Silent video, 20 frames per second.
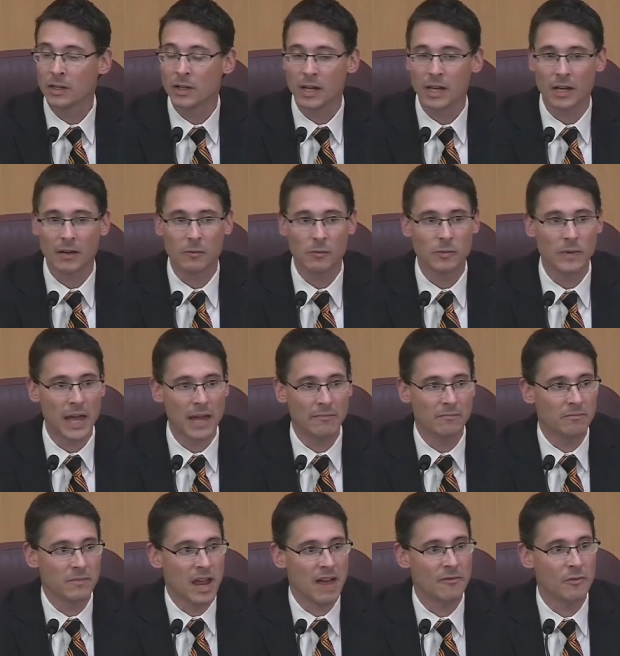uh,
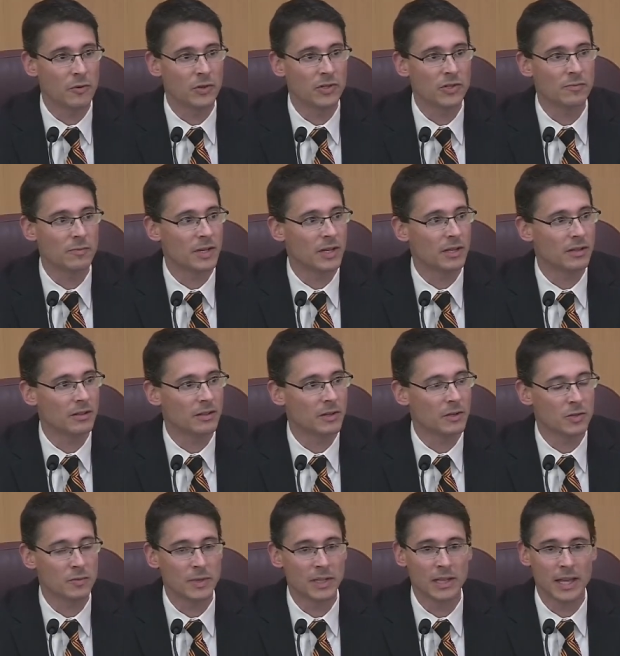that everyone should be
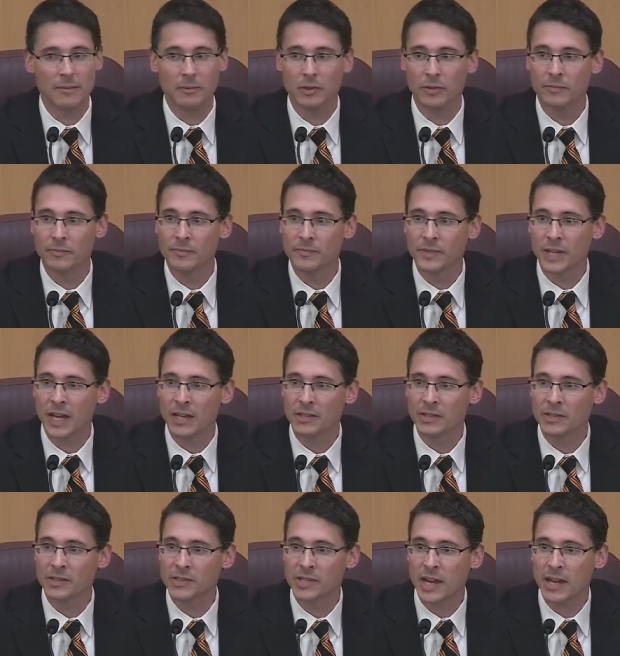that should be labeled. And
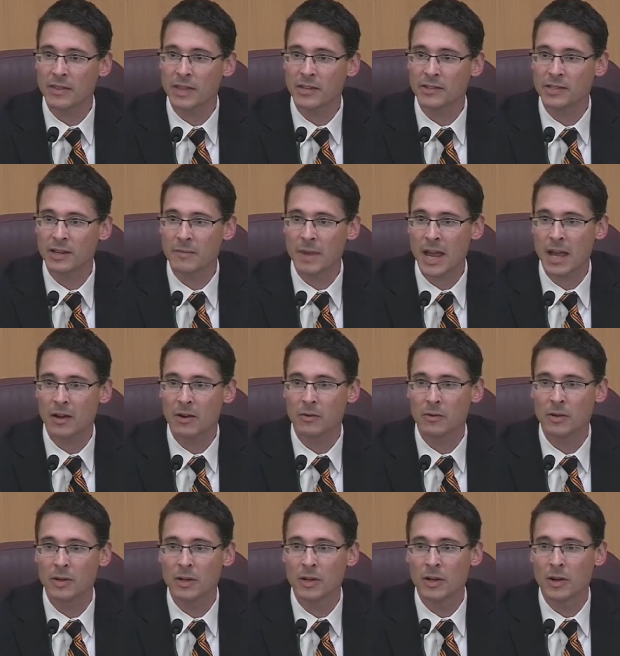to say that
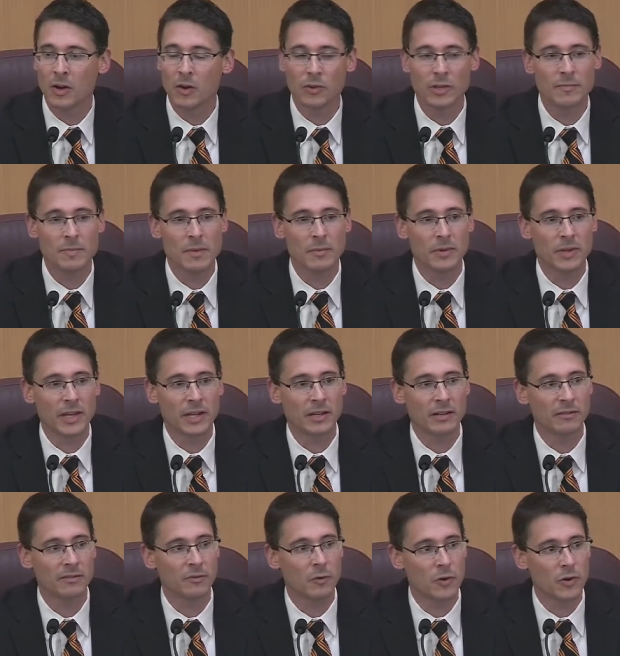somehow only people that can
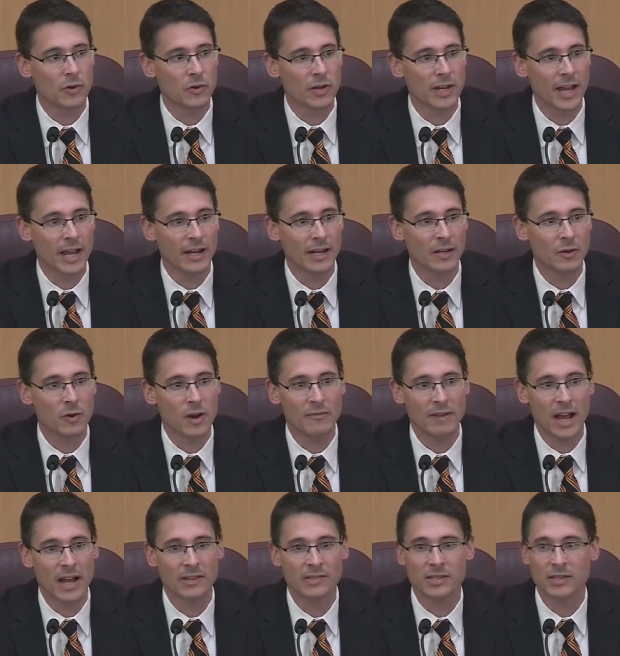afford organic or have
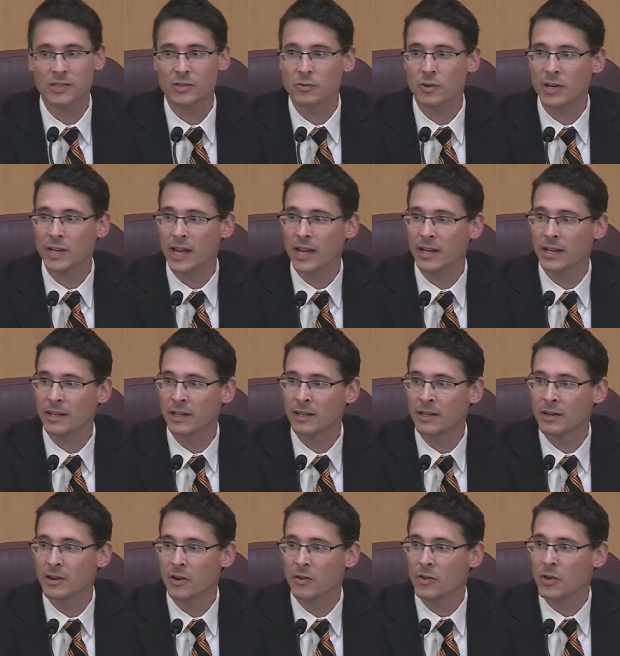access to organic
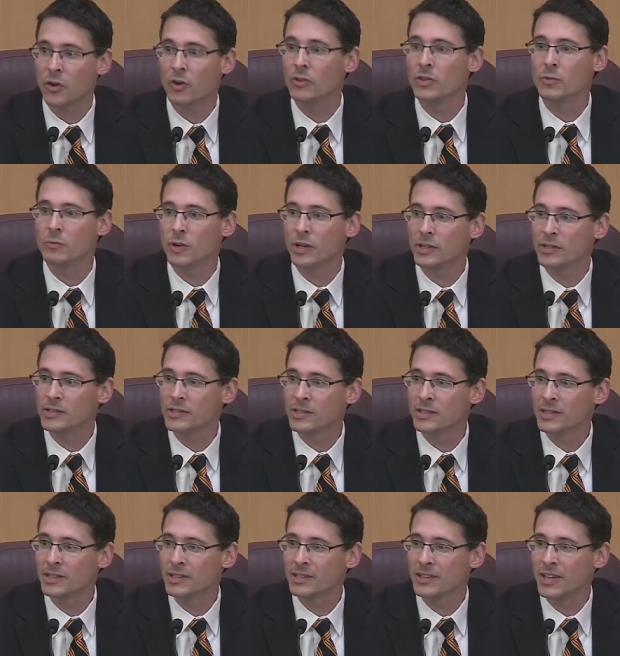are the only ones
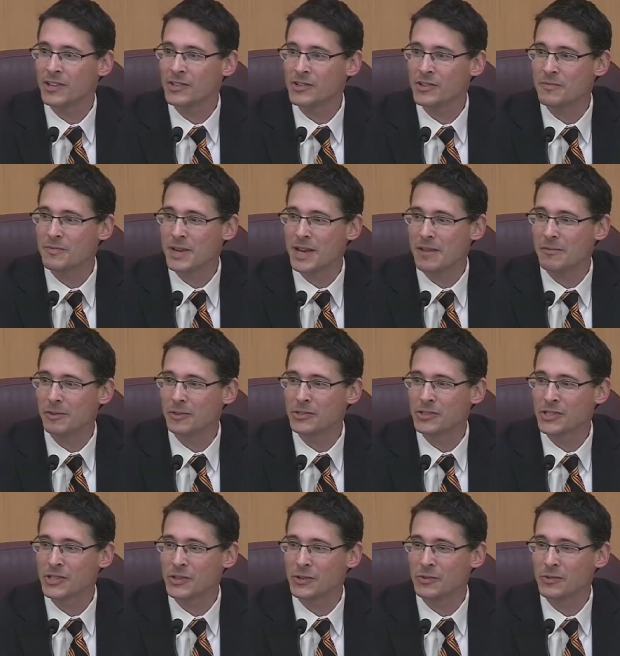that should be able
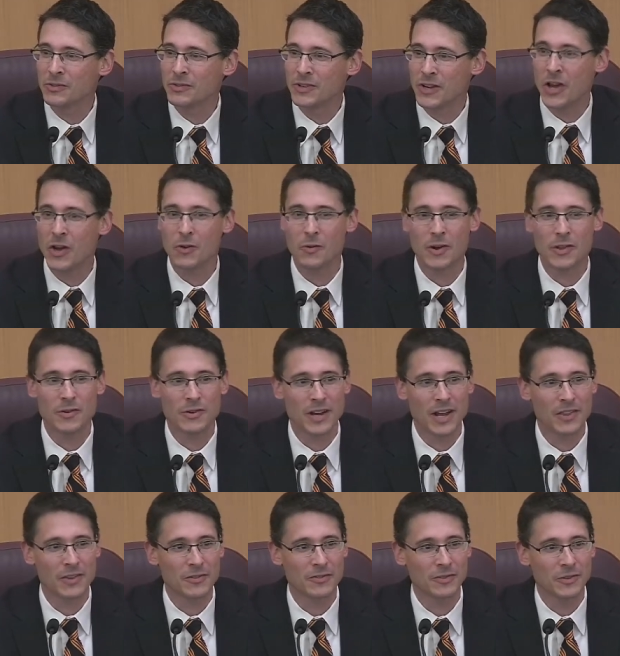to know whether or
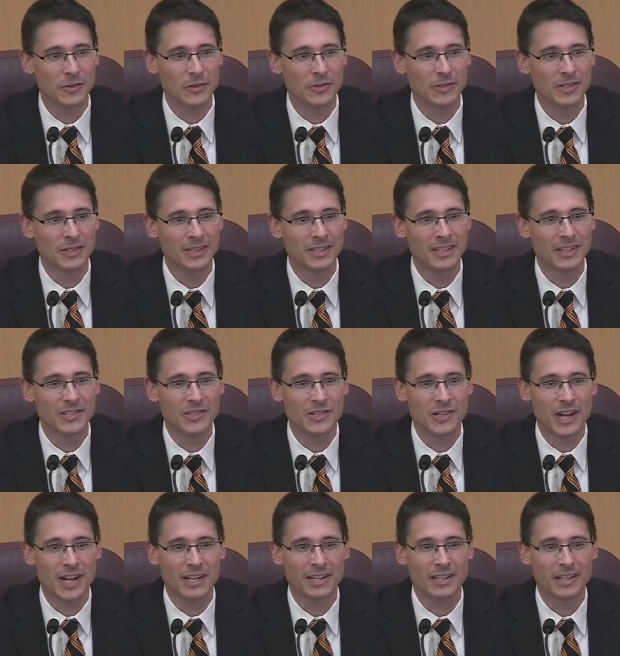not their food is
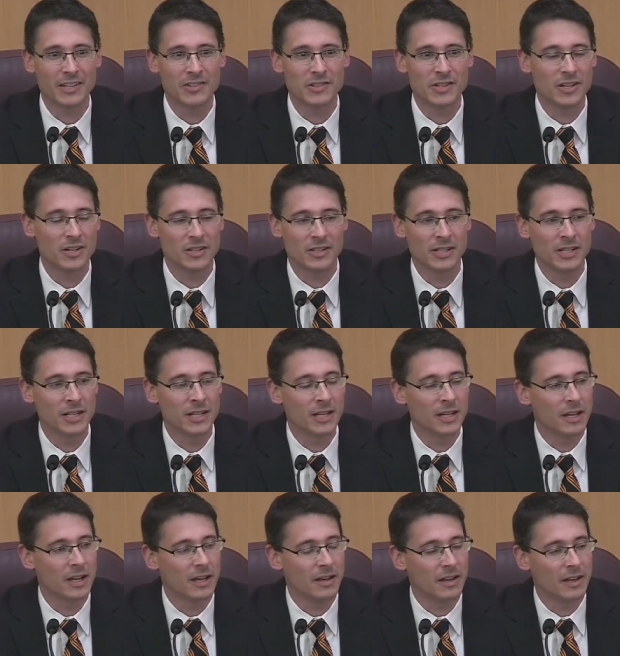genetically engineered.
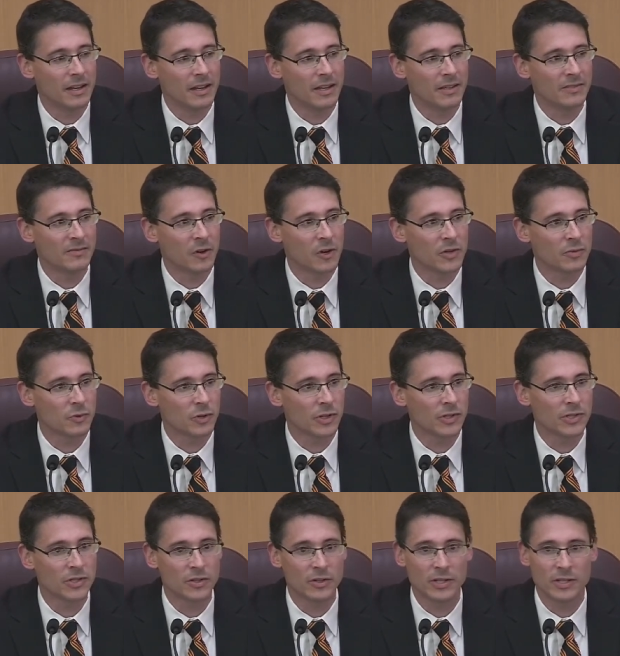Uh, as far as we're
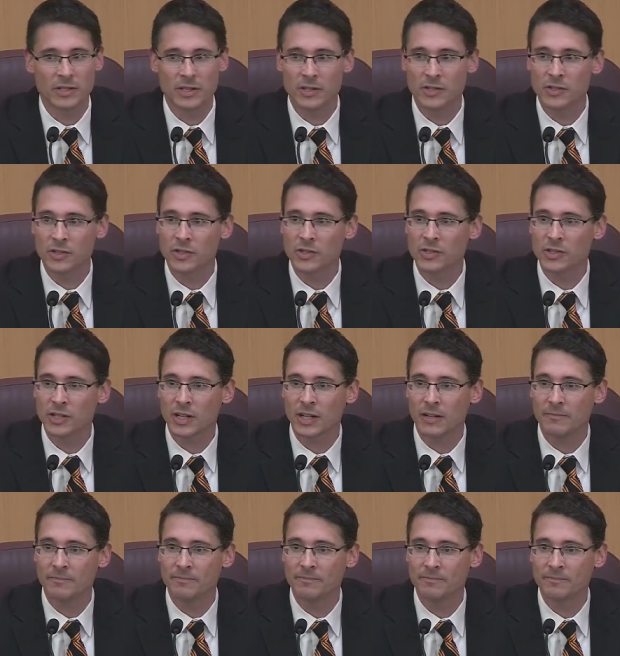concerned, it, it's just
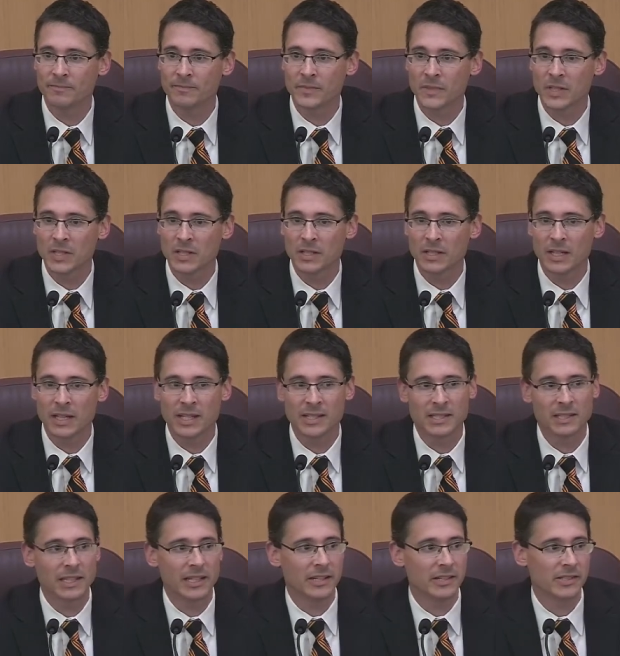um, it's
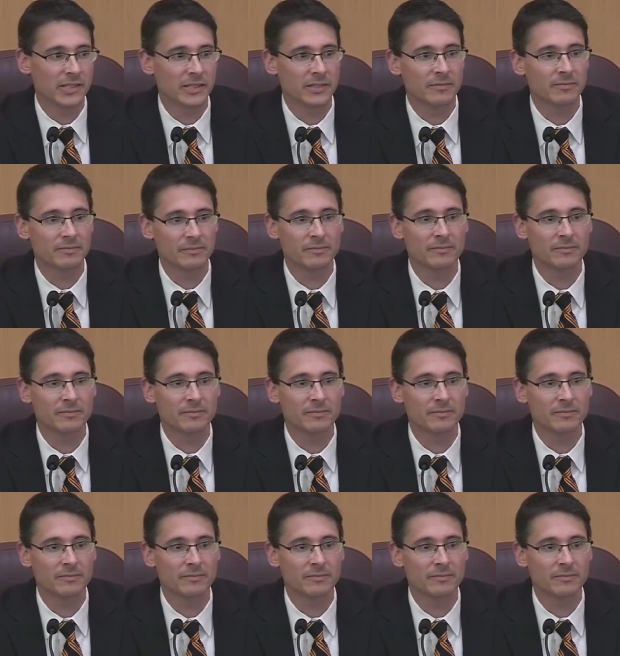elitist.